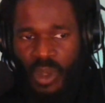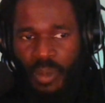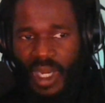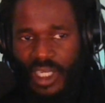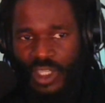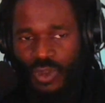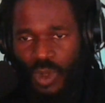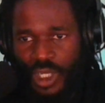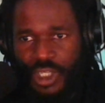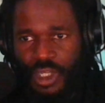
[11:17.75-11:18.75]
But I just
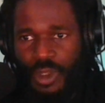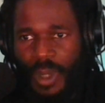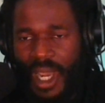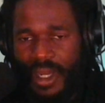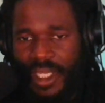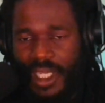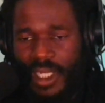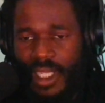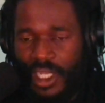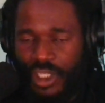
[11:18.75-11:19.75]
want to show you how to get
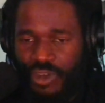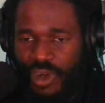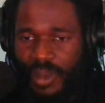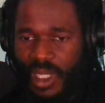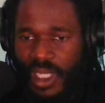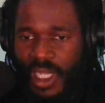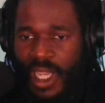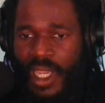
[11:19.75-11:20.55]
extremely